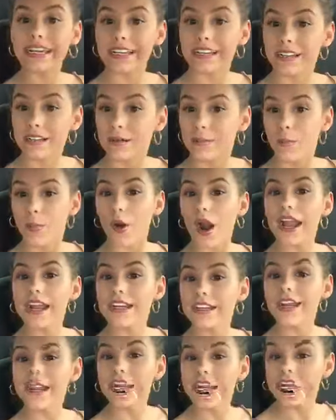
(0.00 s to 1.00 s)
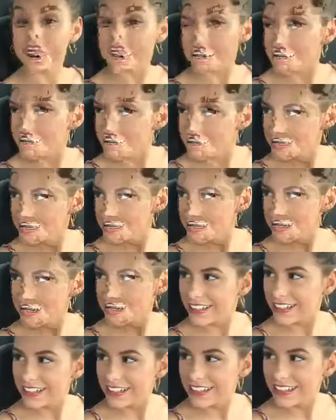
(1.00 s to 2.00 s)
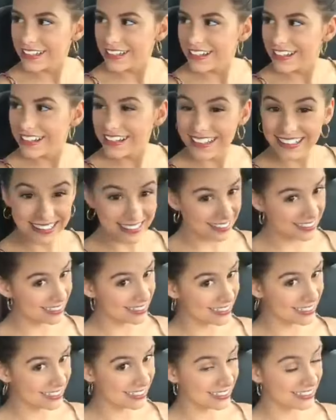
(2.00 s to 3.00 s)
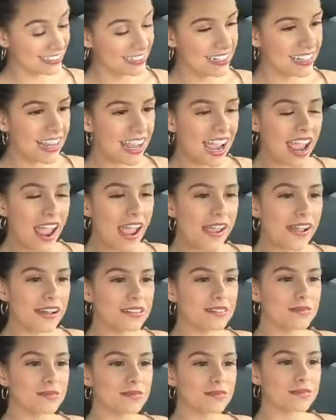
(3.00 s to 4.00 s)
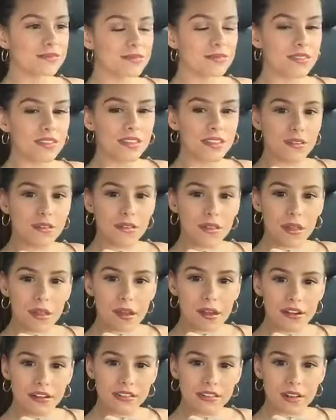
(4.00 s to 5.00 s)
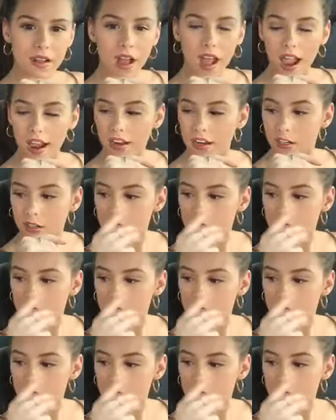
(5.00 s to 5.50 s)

Bright green. That could be a primary color. I wish we knew what the shoes look like. I know.